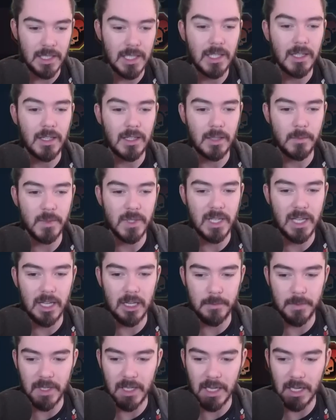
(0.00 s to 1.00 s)
And then we'll get
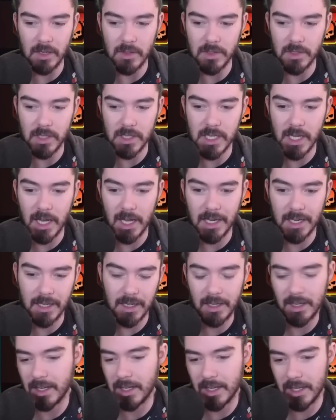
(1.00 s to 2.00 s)
him a counter attack.
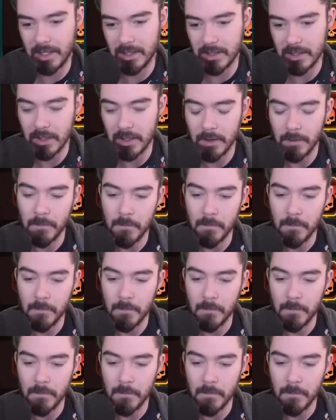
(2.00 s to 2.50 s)
And